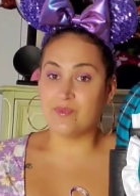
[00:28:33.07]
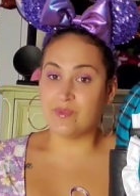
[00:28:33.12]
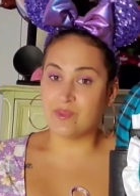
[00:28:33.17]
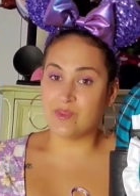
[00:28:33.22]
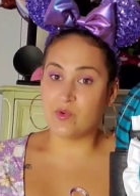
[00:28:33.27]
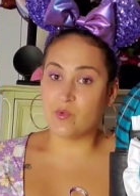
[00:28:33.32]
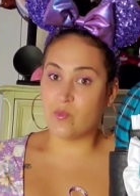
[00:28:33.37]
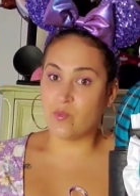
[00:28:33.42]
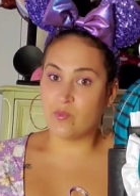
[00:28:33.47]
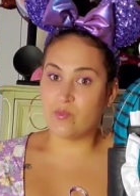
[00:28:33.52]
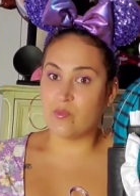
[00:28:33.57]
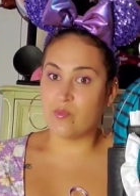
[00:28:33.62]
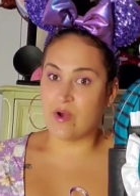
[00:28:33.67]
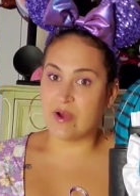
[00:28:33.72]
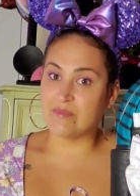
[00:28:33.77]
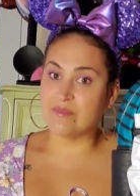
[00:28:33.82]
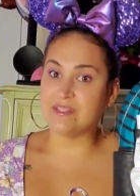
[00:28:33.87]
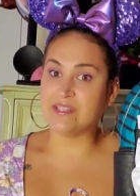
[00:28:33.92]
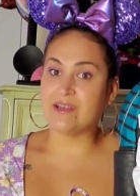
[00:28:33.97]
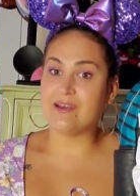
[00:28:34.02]
the
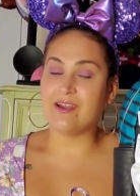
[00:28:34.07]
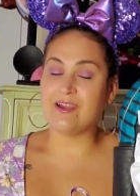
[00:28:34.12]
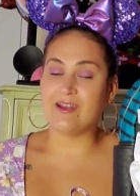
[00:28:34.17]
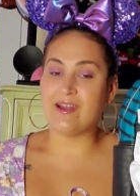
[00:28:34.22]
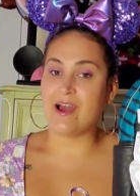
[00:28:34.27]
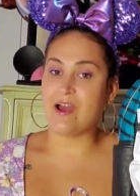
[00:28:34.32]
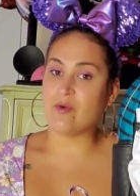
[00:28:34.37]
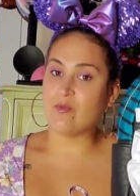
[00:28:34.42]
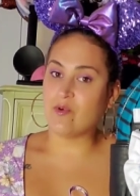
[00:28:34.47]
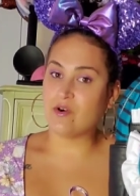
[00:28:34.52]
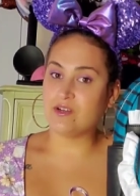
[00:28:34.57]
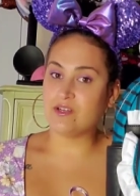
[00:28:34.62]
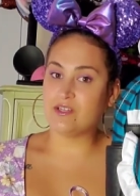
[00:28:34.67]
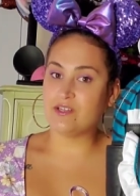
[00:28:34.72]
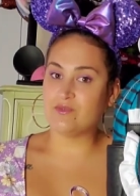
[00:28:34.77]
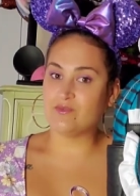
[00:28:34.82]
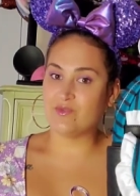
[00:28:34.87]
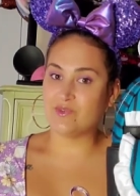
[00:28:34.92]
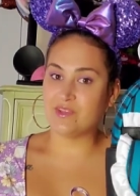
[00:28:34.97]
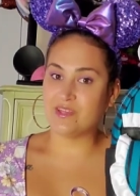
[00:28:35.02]
website, I wanted
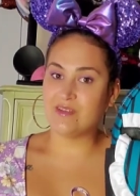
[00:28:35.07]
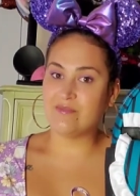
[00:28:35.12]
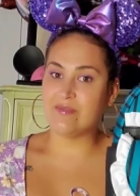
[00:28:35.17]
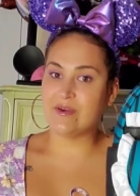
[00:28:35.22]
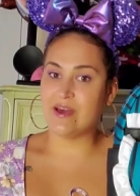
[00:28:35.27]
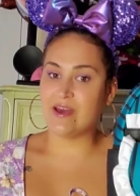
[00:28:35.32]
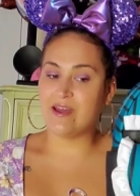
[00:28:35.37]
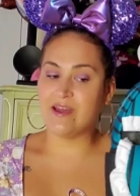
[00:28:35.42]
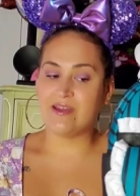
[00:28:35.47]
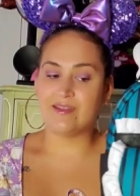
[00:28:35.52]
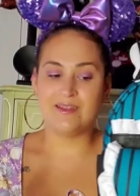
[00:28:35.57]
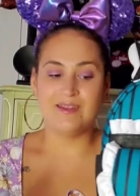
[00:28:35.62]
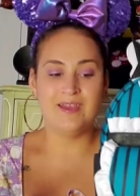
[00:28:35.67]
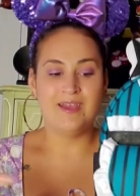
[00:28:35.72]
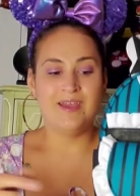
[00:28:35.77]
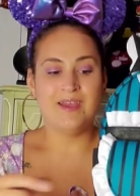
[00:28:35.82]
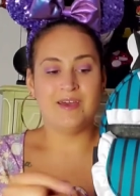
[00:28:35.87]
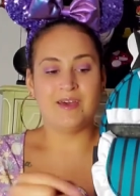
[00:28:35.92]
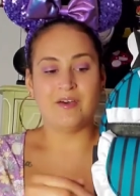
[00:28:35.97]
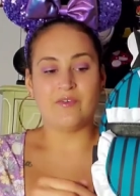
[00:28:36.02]
it really bad.
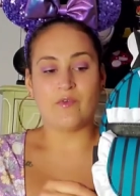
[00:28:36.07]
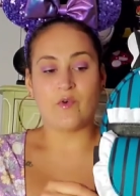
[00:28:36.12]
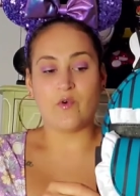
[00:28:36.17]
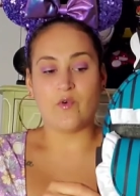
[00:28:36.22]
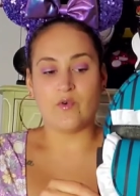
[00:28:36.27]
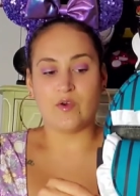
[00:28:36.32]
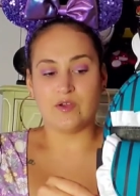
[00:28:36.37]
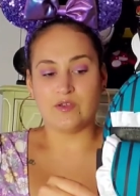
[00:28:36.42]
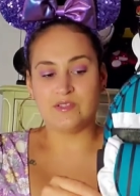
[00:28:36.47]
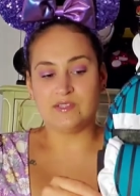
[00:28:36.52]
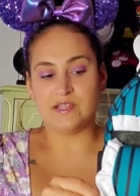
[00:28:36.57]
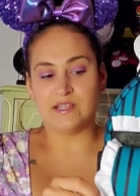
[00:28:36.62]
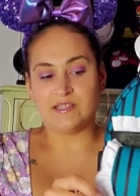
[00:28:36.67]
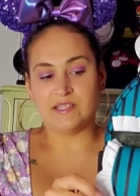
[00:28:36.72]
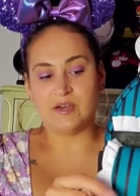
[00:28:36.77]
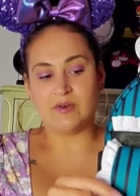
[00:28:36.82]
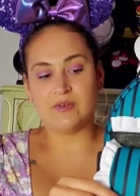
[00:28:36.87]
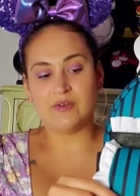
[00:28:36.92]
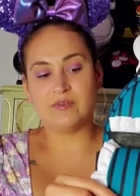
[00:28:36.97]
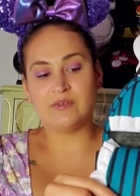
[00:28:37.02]
Of course, that's
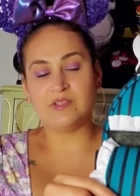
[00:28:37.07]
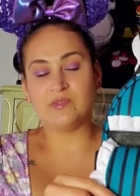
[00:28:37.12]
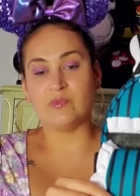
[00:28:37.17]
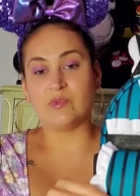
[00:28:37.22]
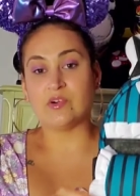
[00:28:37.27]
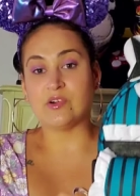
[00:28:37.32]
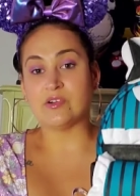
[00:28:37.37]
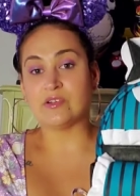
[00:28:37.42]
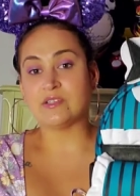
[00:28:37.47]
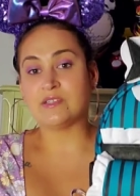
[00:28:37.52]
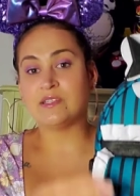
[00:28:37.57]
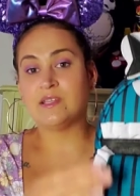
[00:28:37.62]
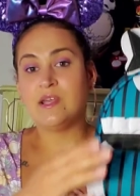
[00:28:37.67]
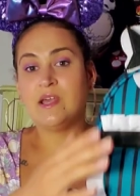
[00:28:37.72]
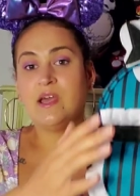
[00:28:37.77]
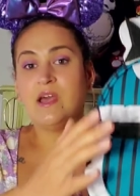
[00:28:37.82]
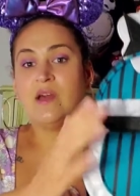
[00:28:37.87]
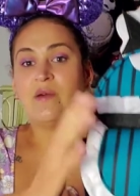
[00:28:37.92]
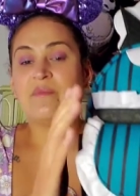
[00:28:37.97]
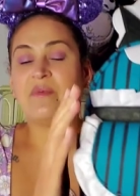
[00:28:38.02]
how it always works
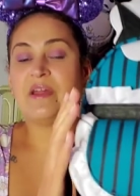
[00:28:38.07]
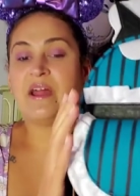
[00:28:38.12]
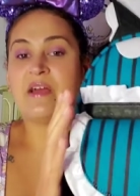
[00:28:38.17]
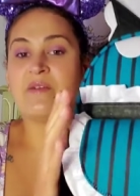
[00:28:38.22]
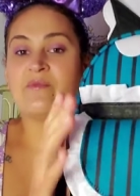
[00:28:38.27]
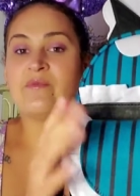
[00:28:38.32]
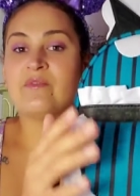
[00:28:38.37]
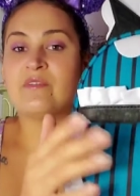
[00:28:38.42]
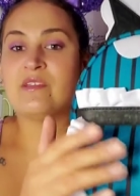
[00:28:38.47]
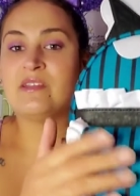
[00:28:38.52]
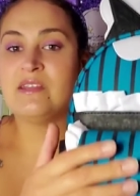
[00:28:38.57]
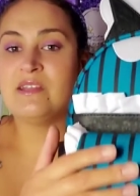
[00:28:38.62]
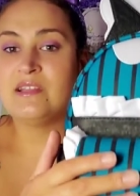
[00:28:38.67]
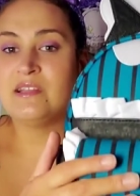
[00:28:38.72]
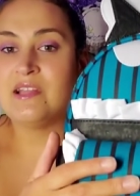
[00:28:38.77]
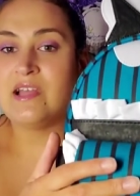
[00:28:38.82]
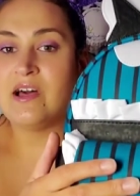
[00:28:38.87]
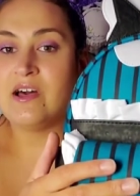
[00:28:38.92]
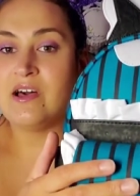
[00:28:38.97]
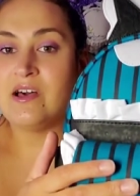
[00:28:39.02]
but I really
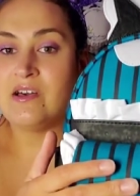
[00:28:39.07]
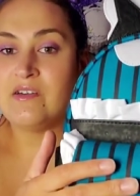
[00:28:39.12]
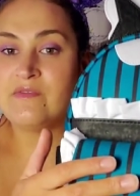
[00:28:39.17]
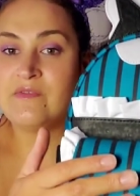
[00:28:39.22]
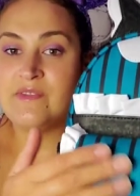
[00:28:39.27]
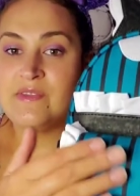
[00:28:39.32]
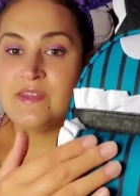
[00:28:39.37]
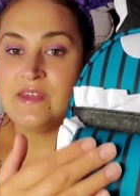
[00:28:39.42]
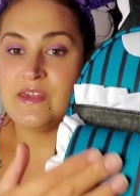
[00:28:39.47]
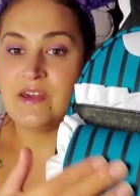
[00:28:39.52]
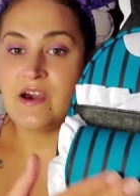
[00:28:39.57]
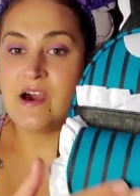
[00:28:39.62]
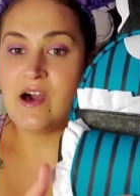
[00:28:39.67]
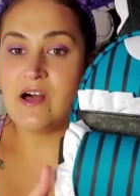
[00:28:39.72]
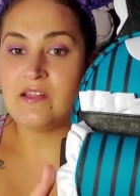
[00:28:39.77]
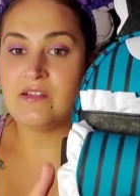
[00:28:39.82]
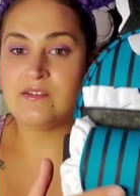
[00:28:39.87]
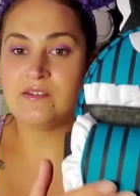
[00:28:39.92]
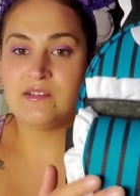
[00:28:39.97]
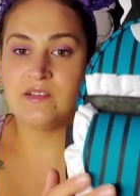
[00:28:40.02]
love the
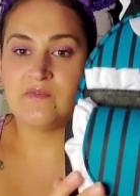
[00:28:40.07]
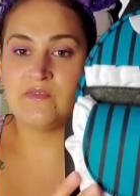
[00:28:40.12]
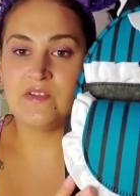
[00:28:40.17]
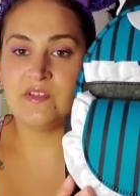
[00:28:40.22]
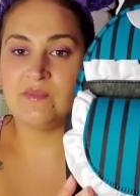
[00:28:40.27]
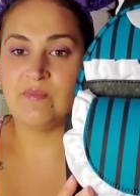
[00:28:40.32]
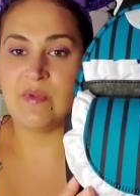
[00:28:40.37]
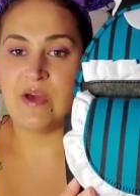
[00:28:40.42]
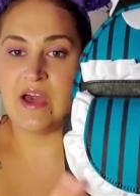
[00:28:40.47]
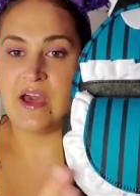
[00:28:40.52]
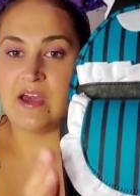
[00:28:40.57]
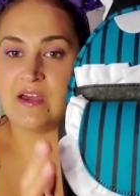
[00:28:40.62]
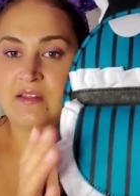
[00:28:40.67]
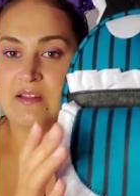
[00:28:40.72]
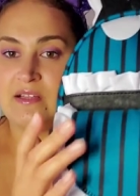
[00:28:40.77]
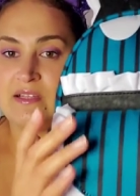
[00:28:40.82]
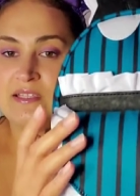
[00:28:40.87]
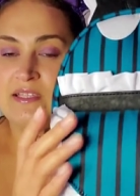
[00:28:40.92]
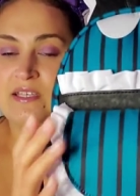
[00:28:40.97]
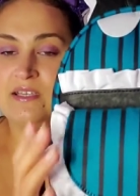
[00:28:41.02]
colors of this bag,
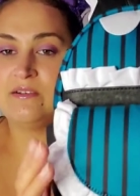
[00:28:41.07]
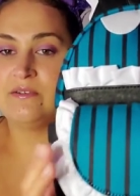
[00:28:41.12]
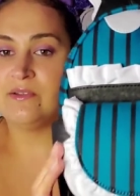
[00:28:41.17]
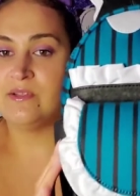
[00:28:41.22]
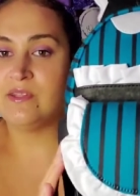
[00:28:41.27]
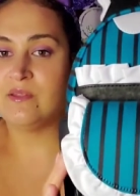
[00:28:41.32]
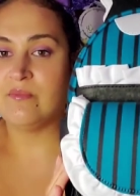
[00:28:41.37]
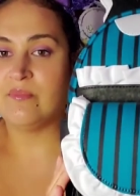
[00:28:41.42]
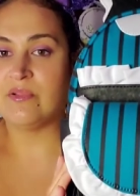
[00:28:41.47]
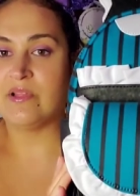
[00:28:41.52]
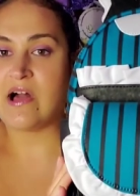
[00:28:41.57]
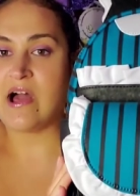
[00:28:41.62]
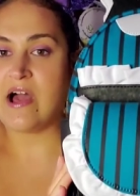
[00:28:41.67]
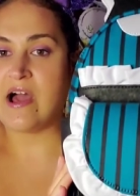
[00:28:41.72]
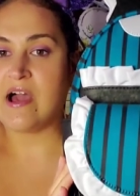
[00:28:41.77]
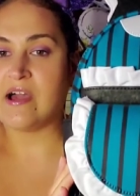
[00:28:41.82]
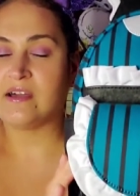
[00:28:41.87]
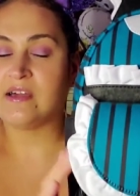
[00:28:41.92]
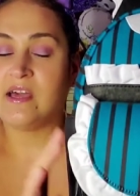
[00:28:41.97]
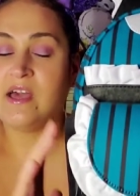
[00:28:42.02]
the teal and the
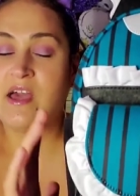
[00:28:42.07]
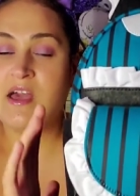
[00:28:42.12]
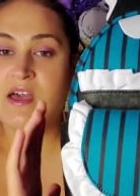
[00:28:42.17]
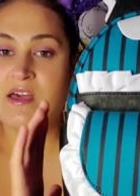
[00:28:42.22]
black.